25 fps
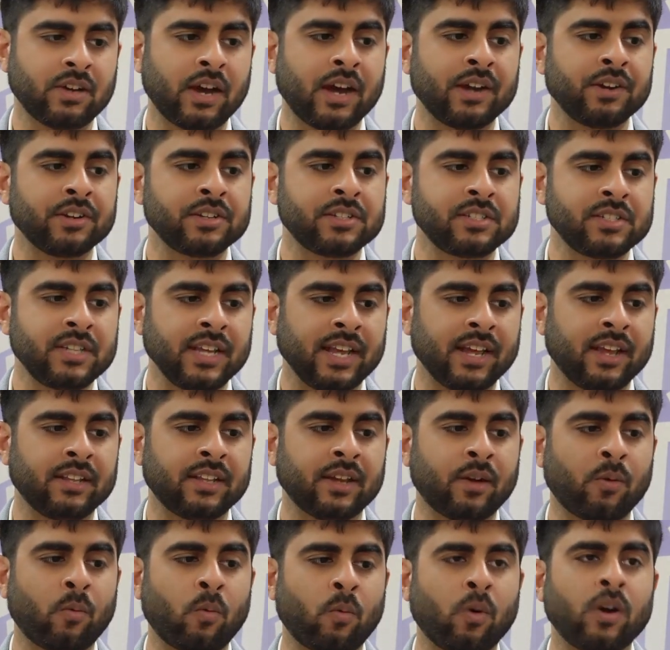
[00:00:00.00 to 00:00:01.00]
understand
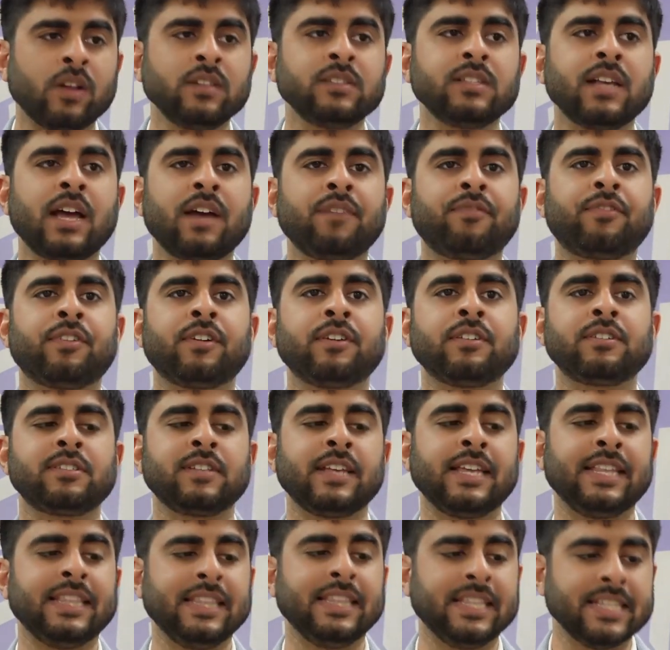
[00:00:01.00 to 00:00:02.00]
that one's efforts
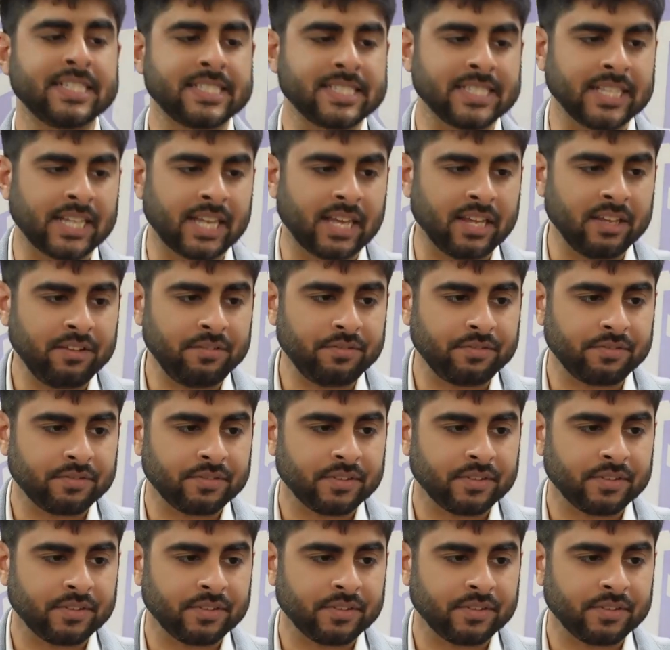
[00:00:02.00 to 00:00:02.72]
in this life